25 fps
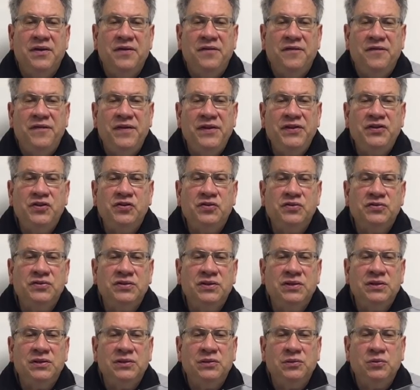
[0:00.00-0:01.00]
Features
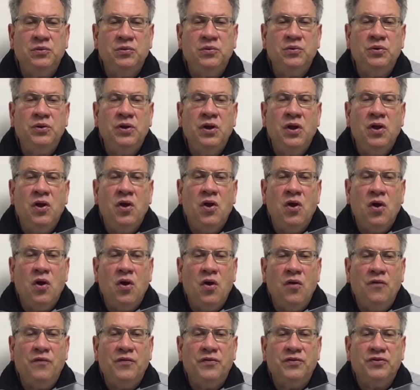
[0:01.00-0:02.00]
include
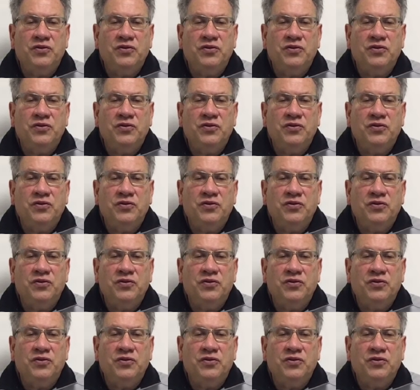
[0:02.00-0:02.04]
over